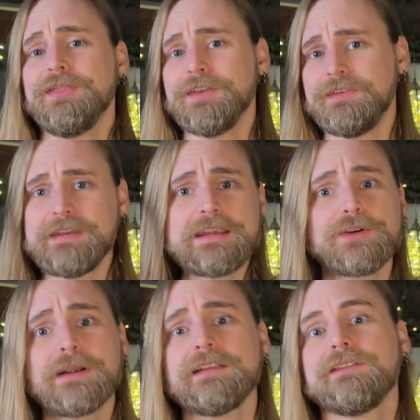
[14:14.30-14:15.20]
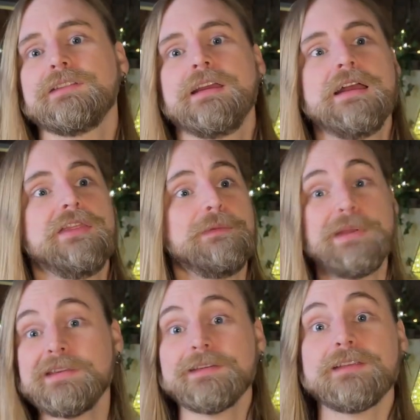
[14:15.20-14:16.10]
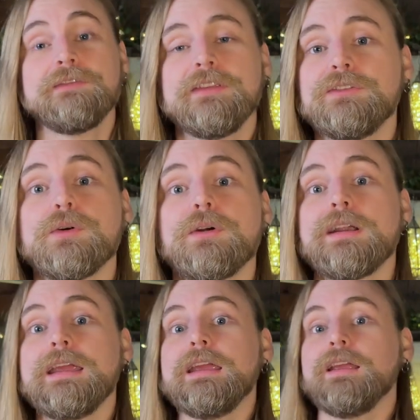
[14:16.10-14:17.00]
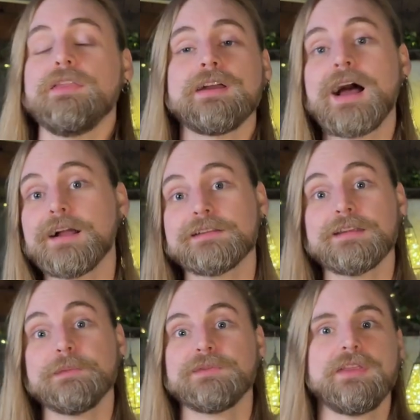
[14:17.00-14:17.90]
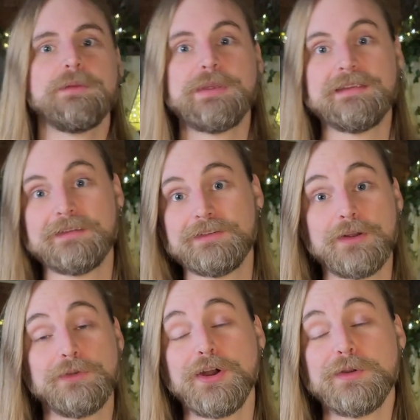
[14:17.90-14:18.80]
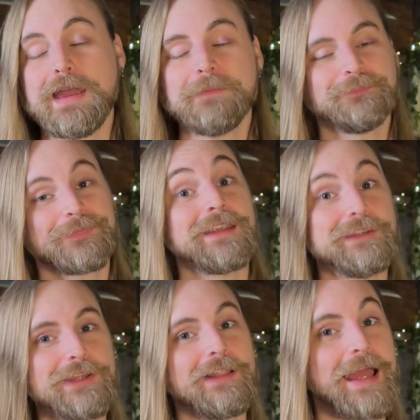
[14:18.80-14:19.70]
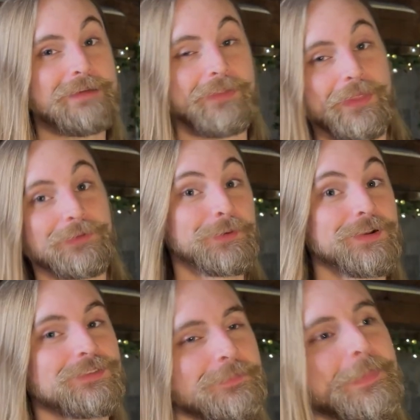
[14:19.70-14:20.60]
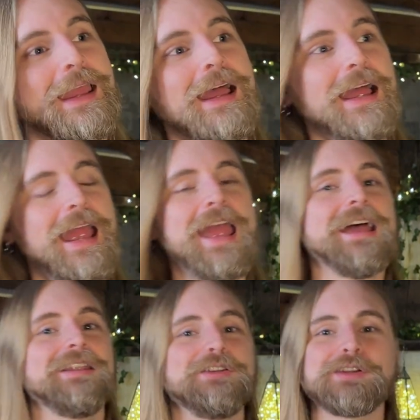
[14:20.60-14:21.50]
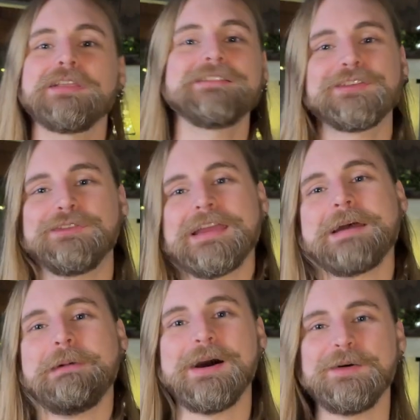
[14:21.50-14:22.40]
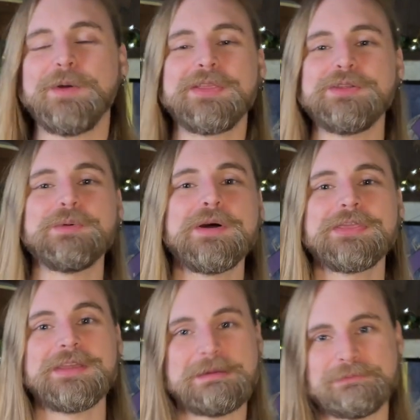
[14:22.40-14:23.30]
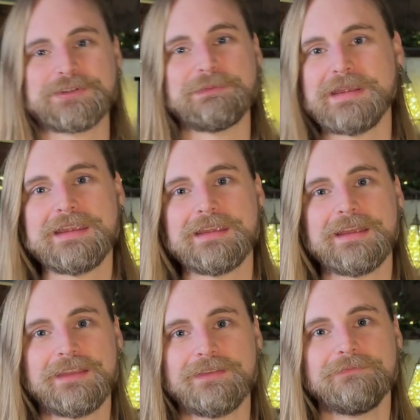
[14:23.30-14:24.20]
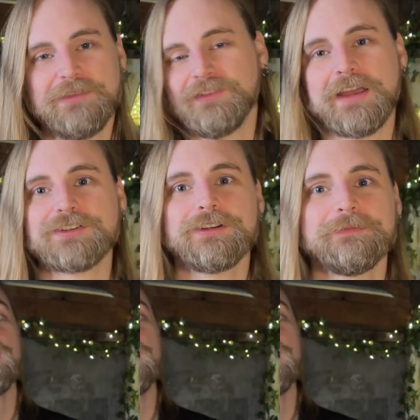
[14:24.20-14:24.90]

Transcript: the secrets, the pieces of the story, the concepts that the PCs don't know yet. Can you tell I have a thesaurus? And you're going to just think about whether you want them to be in the session.